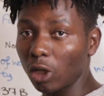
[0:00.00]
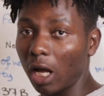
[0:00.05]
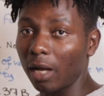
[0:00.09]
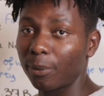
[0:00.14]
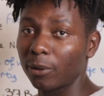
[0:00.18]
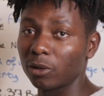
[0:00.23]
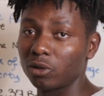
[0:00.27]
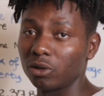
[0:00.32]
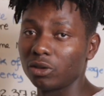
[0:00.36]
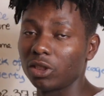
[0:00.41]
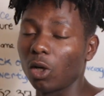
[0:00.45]

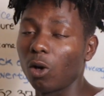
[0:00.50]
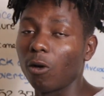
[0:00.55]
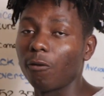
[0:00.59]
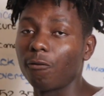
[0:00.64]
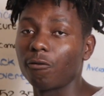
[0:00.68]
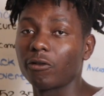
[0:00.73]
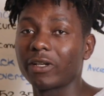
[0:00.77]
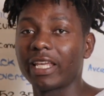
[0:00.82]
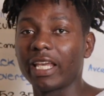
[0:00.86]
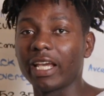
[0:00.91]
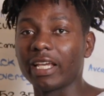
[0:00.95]
topic today
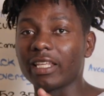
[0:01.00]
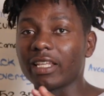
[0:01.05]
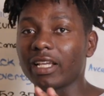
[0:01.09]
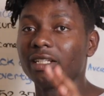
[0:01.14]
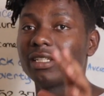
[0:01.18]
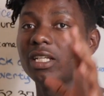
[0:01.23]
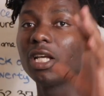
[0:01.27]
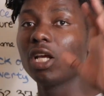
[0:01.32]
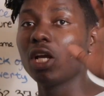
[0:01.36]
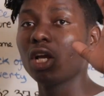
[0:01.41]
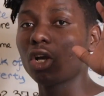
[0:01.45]
of
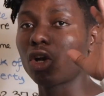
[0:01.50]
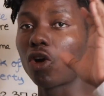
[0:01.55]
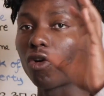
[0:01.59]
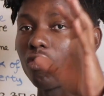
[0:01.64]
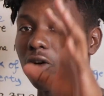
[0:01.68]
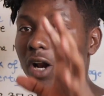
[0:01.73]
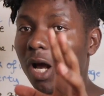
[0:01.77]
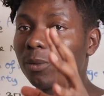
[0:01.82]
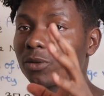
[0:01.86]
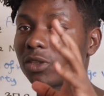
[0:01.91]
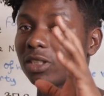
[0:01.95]
Kenyan
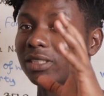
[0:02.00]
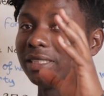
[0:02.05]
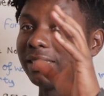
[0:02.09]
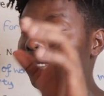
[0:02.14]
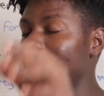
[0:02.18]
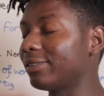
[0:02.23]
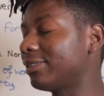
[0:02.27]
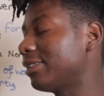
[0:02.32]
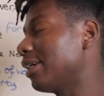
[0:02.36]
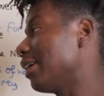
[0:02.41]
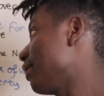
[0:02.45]
corruption
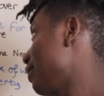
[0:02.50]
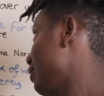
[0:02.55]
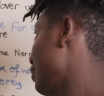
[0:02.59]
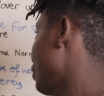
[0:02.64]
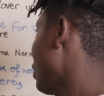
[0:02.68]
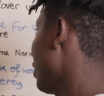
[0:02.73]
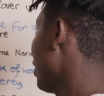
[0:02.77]
disease.